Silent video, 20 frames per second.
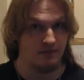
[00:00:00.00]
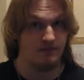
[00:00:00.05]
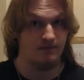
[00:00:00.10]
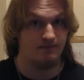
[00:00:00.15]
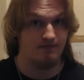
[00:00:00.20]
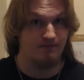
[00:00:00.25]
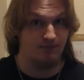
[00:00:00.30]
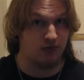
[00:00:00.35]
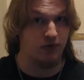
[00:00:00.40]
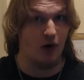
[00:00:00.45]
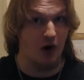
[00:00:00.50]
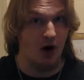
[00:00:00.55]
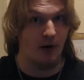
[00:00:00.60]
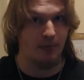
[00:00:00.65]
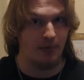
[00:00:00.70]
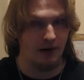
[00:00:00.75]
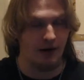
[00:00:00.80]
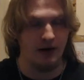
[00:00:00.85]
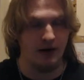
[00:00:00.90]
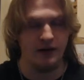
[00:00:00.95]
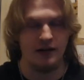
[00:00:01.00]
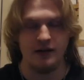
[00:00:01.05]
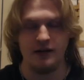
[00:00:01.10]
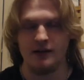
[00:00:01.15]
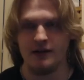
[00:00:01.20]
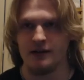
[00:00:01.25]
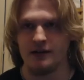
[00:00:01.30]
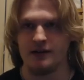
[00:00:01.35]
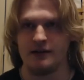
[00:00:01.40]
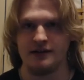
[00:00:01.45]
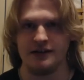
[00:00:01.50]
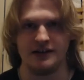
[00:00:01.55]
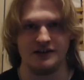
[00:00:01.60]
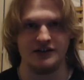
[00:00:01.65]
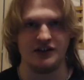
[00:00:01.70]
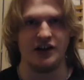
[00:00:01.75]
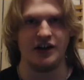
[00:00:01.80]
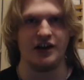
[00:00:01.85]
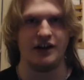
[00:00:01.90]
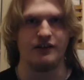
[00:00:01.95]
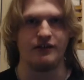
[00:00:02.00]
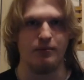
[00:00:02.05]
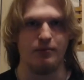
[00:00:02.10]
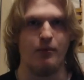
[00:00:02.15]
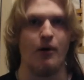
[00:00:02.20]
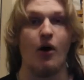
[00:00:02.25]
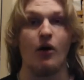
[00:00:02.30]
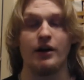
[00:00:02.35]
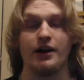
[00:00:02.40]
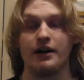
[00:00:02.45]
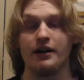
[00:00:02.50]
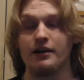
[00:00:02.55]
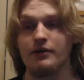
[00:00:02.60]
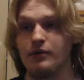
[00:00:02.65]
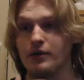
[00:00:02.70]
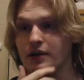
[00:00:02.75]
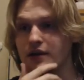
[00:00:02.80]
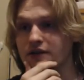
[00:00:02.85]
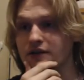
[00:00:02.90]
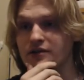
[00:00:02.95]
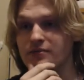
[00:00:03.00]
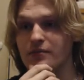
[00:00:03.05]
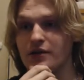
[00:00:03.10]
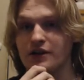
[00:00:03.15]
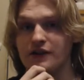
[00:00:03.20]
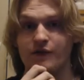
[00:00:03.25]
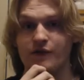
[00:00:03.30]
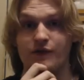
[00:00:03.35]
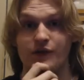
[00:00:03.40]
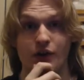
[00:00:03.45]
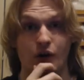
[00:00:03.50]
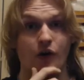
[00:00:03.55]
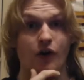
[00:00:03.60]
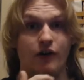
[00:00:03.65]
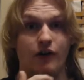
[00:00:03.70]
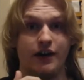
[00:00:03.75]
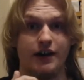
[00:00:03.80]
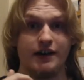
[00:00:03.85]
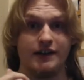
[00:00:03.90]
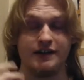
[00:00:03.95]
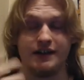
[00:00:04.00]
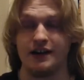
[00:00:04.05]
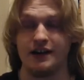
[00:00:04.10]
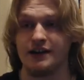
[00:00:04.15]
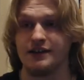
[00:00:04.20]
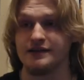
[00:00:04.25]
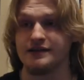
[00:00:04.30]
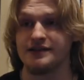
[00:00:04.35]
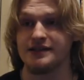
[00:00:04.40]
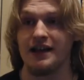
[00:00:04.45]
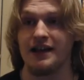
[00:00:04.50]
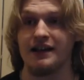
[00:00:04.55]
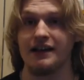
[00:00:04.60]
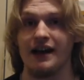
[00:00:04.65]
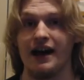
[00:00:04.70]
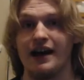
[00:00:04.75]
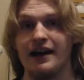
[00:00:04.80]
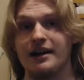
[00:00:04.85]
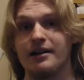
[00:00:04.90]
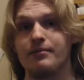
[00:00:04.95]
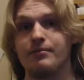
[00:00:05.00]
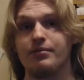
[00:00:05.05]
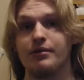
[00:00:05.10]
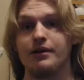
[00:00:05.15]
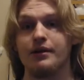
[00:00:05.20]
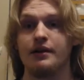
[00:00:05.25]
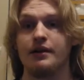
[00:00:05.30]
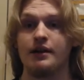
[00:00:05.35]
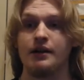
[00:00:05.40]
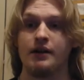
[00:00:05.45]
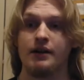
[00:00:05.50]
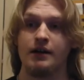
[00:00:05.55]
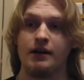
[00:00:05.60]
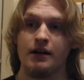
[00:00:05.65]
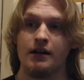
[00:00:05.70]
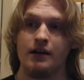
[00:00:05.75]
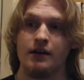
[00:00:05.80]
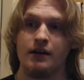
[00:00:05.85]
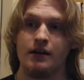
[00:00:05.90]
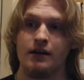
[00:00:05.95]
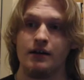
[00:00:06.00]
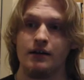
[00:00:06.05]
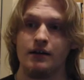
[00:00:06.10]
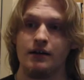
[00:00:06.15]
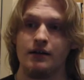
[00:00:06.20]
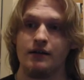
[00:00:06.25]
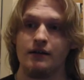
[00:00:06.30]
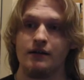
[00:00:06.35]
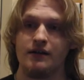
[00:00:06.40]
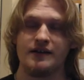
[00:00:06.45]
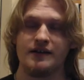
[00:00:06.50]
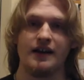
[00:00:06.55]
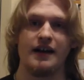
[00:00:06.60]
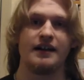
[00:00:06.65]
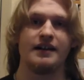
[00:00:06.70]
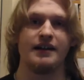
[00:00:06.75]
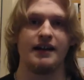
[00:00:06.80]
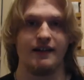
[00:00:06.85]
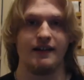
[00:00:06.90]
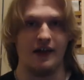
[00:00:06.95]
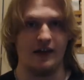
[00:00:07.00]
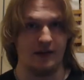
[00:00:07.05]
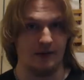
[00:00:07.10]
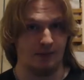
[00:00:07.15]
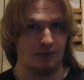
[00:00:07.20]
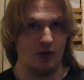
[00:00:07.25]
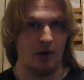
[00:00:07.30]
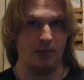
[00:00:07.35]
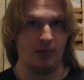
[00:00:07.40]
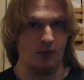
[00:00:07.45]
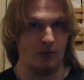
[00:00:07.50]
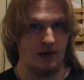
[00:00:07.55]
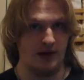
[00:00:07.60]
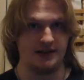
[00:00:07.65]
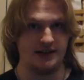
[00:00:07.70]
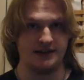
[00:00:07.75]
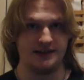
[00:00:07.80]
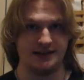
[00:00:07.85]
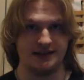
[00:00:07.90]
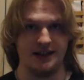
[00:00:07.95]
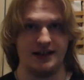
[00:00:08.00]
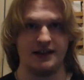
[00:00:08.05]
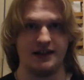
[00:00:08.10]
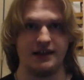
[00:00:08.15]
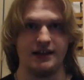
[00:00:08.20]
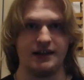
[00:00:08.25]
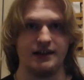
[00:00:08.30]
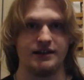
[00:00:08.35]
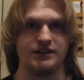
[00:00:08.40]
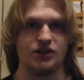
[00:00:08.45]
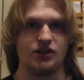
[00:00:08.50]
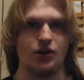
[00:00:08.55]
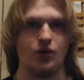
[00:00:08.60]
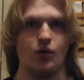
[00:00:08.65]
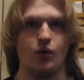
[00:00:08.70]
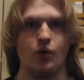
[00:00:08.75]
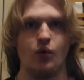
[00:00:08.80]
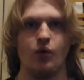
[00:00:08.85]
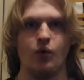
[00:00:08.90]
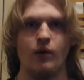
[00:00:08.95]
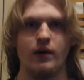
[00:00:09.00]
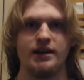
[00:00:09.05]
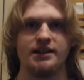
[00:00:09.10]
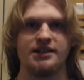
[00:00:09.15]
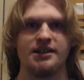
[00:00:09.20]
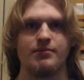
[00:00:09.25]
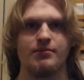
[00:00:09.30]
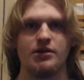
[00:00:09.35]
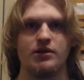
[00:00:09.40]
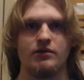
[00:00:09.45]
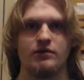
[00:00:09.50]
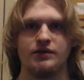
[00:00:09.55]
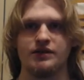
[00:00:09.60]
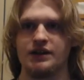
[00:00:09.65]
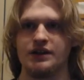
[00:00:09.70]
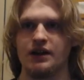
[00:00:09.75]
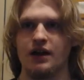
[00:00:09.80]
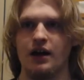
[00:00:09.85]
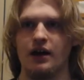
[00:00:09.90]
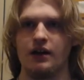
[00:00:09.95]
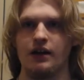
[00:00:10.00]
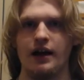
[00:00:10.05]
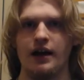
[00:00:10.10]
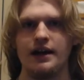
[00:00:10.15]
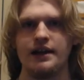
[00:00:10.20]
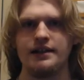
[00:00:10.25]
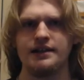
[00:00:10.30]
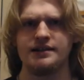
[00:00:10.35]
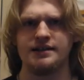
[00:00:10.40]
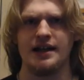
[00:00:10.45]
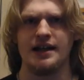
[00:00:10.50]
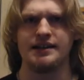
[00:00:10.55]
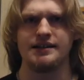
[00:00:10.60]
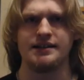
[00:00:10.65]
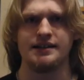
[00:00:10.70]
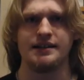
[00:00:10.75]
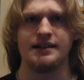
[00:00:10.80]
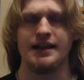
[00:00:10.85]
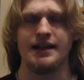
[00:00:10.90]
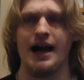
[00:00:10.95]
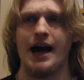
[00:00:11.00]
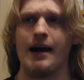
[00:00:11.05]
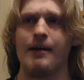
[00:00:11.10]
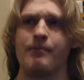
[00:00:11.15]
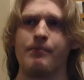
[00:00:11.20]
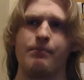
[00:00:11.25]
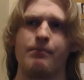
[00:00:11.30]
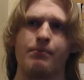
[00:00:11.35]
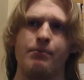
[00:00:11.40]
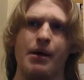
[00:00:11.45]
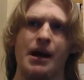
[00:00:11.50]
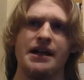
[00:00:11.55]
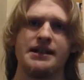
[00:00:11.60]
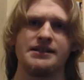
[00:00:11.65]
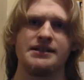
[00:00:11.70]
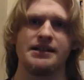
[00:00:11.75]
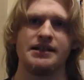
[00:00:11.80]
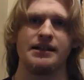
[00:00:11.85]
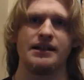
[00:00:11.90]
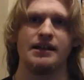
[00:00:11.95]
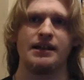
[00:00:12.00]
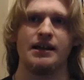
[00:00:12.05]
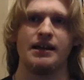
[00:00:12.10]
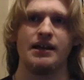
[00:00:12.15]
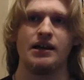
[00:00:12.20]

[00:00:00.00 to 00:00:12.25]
proper, deserves mocking with as much fury as I can send at it, but this idea that the proper way to sing is always to be using a light intensity and basically